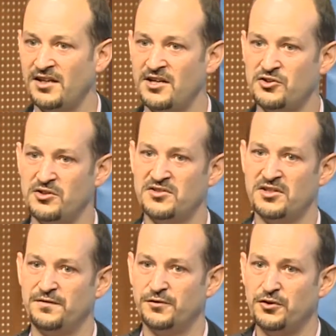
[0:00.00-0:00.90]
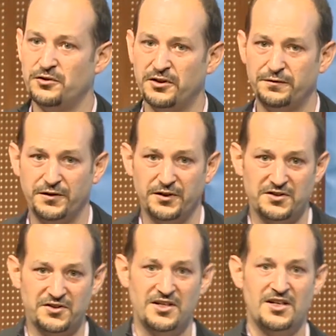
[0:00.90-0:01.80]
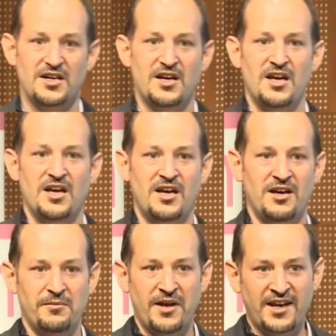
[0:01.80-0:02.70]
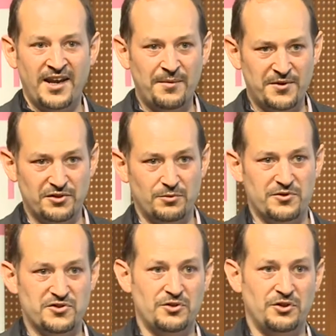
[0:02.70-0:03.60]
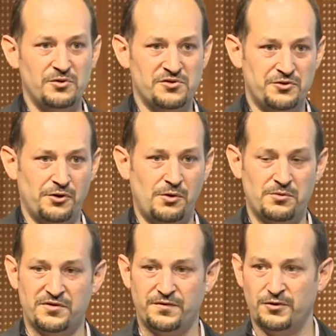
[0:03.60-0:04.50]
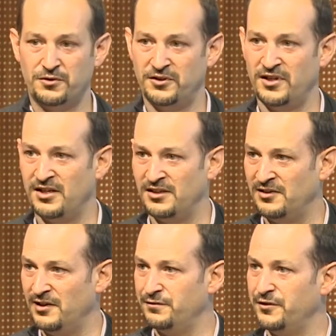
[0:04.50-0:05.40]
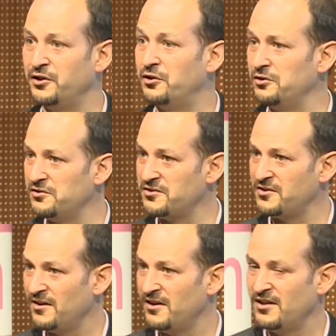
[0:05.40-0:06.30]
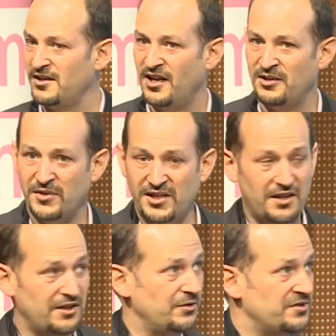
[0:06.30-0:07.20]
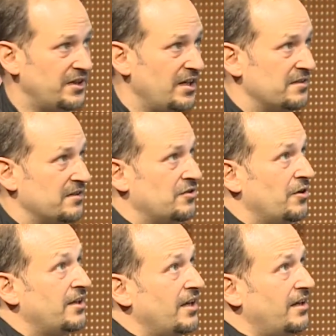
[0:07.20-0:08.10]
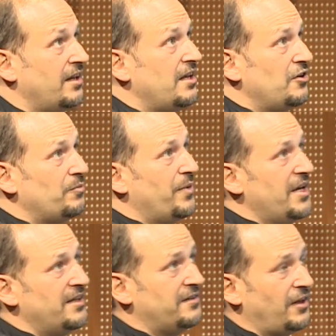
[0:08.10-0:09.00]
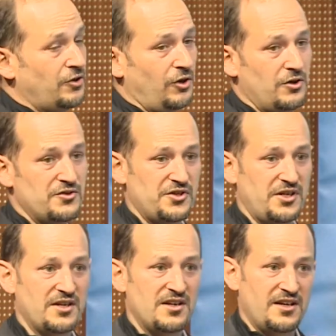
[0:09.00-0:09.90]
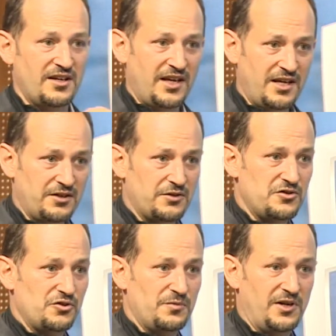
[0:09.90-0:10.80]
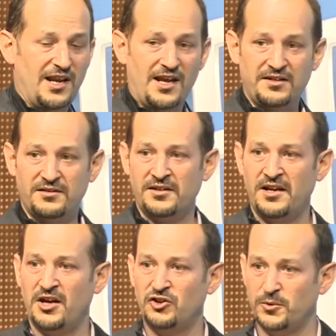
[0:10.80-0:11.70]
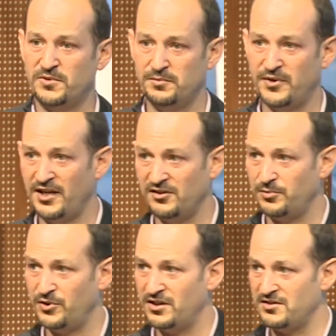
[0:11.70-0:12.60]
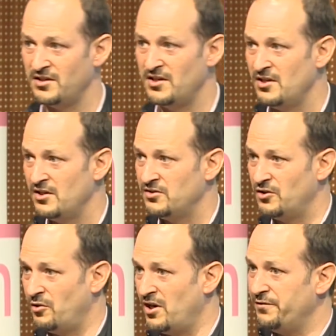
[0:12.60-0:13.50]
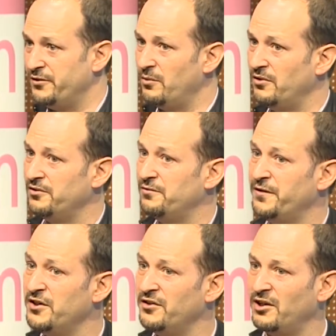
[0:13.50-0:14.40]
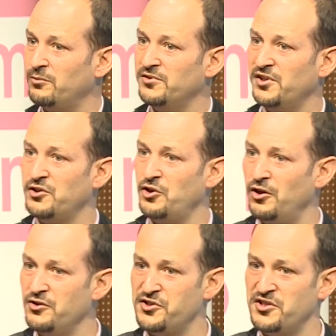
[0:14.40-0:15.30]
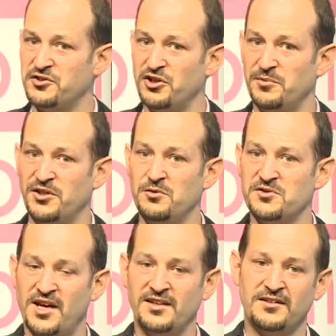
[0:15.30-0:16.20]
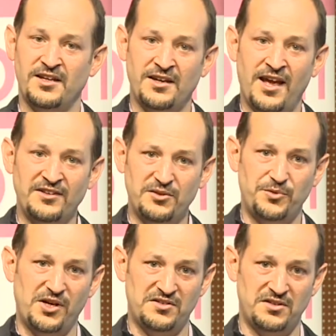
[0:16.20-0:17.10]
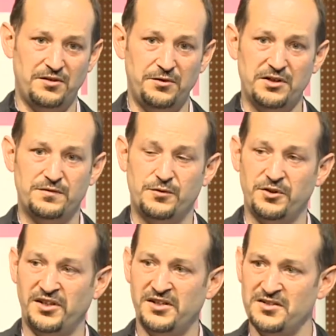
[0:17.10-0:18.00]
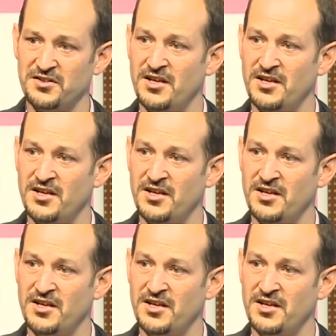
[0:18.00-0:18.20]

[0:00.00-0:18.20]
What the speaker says: agents and photographers, and Amazon wants to use drones for delivering goods and many other use cases. So again, incubated technology in consumer land, now adopted by enterprise. So if you want to figure out what technology is going to be used in enterprise in 3 and 4 years,